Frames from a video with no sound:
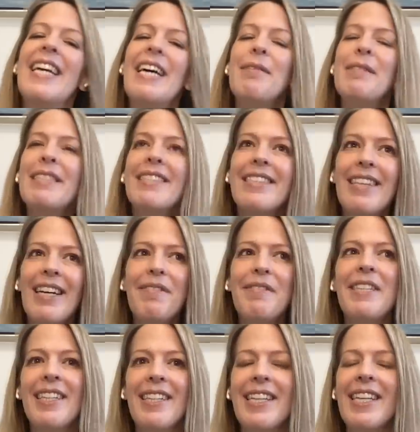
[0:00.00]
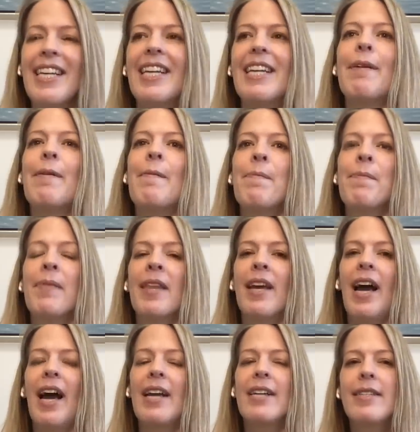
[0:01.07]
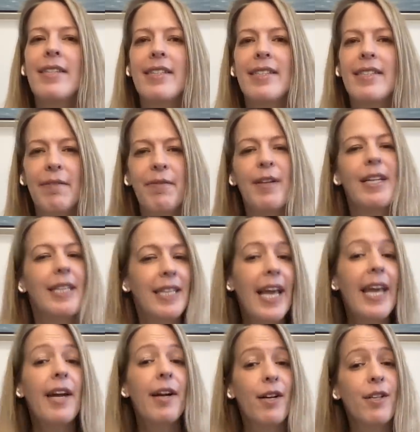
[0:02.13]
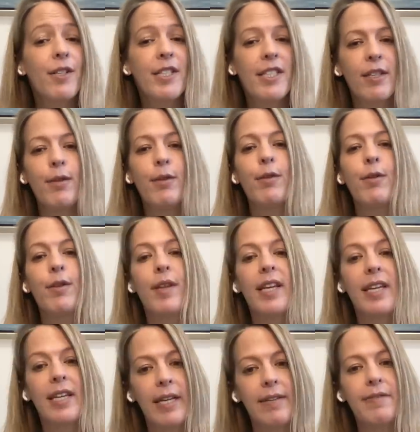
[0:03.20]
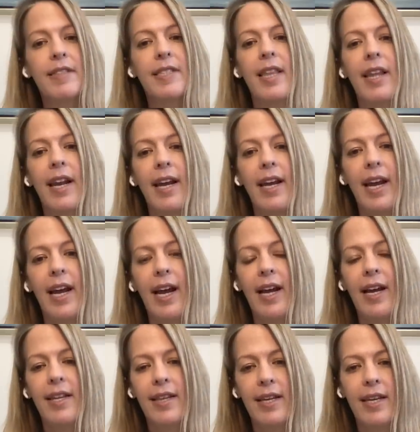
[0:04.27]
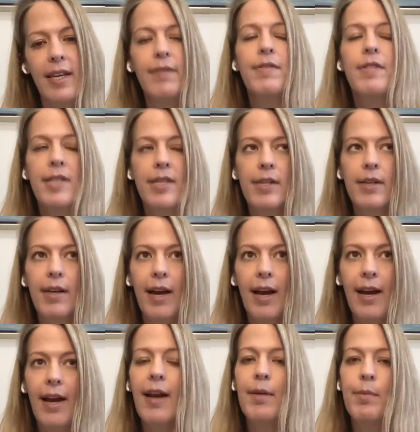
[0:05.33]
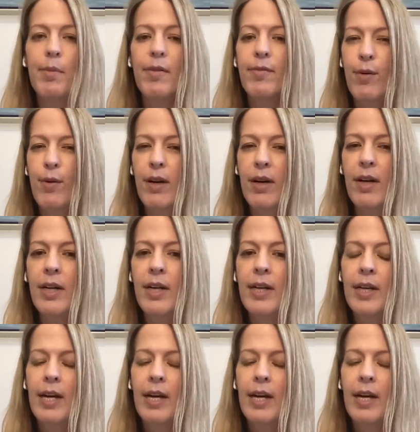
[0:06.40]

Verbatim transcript: It was definitely a different layer to the gifts I had before.